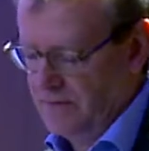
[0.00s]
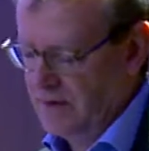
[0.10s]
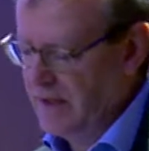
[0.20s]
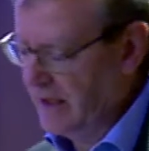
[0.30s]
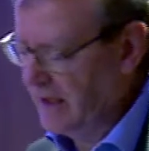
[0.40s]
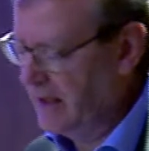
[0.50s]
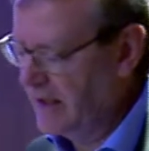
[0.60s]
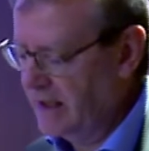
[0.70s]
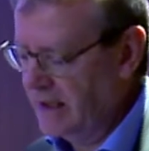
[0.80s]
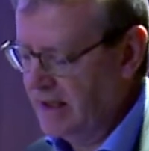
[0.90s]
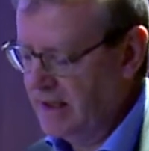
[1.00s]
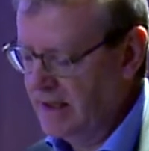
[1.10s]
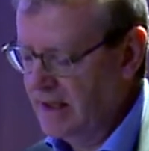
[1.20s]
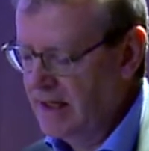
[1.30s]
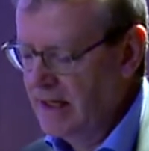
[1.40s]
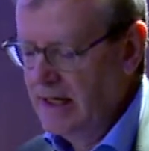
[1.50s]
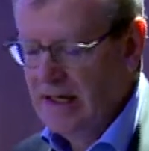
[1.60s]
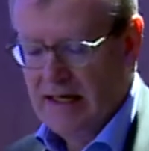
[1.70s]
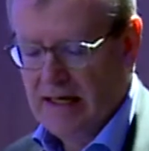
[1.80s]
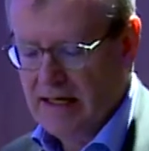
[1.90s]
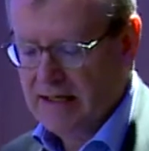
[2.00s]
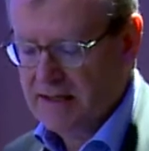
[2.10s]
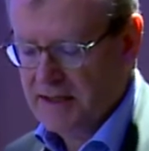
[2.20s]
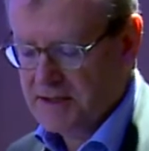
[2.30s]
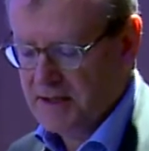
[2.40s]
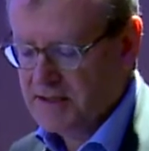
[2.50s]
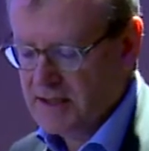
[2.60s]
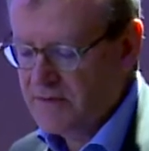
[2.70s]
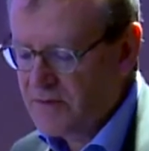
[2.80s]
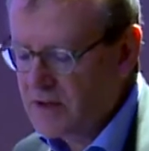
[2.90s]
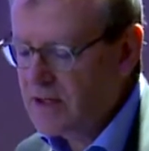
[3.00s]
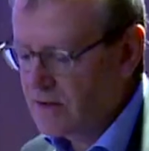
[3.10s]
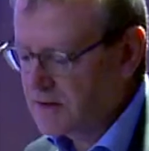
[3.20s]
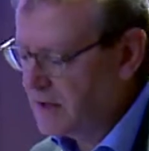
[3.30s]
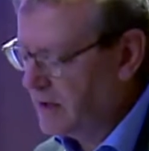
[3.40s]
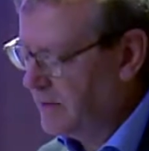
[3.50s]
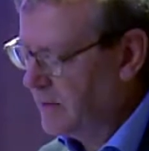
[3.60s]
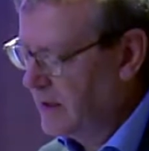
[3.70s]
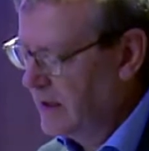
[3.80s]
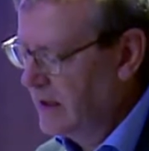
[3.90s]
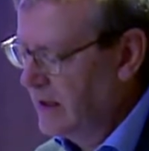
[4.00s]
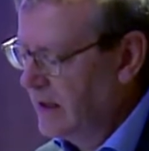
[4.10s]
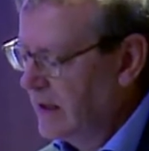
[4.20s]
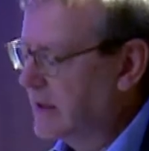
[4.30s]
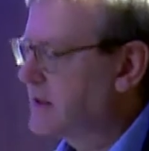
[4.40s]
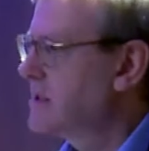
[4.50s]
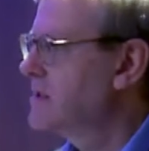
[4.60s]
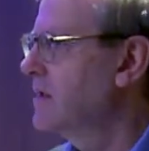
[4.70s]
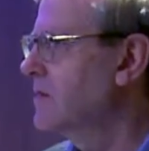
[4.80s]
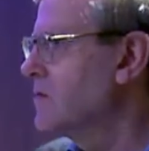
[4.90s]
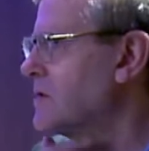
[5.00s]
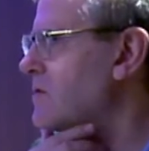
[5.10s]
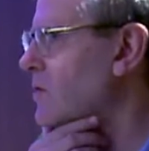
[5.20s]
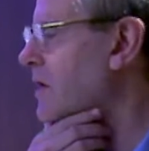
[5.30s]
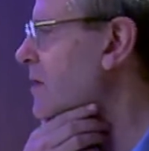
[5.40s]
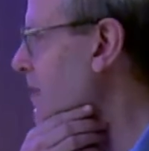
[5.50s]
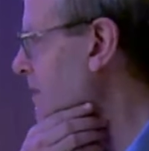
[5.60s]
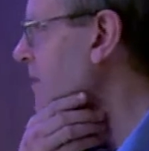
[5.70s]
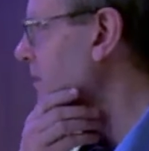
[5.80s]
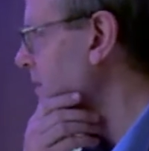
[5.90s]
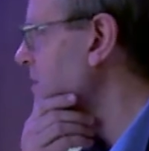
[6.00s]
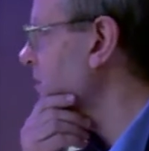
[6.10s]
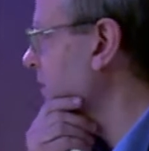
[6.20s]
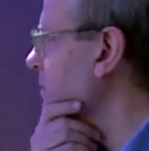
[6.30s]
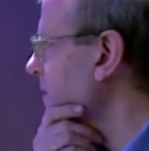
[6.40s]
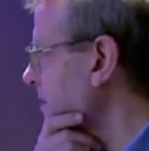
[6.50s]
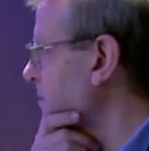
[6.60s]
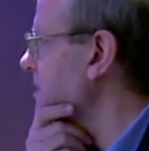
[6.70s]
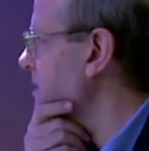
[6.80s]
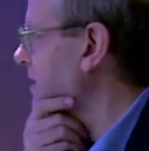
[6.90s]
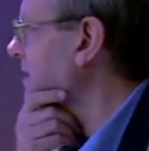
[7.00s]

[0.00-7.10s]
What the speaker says: Derrida in architecture. It's a very long time since I was talking about Derrida, so I really appreciate